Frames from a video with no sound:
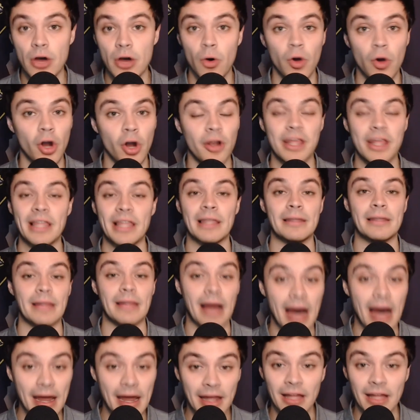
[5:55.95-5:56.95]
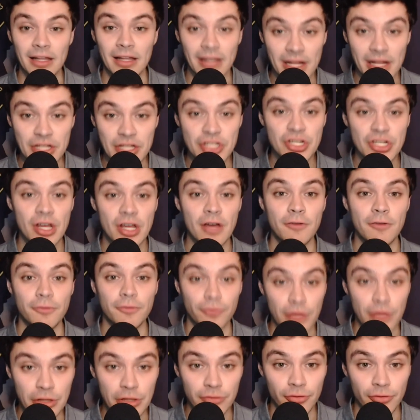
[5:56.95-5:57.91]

Hogard hit a lot of clutch free